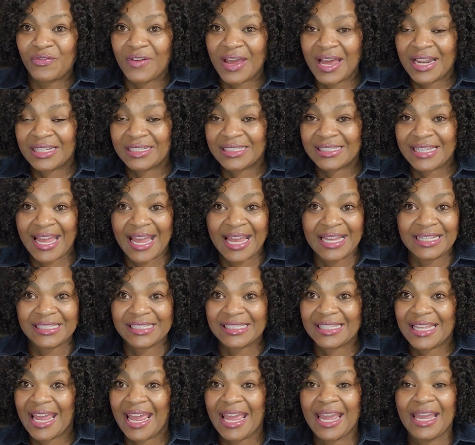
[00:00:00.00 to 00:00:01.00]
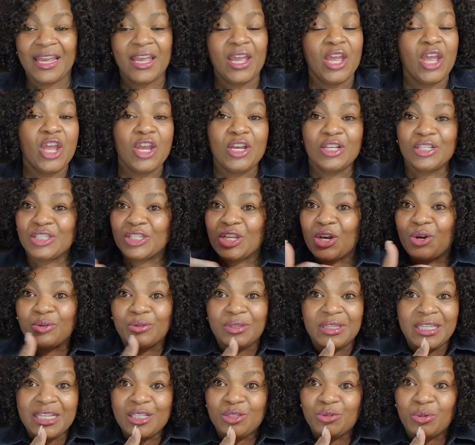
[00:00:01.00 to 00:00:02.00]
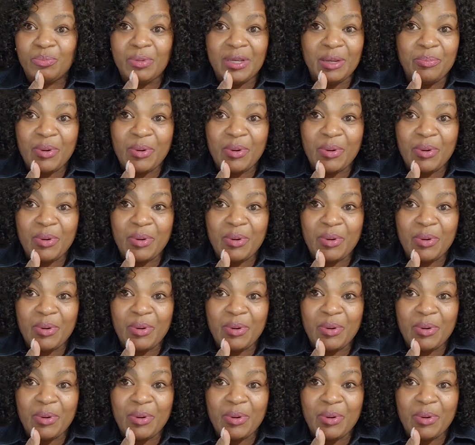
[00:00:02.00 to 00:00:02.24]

Valentine's Day, so this would be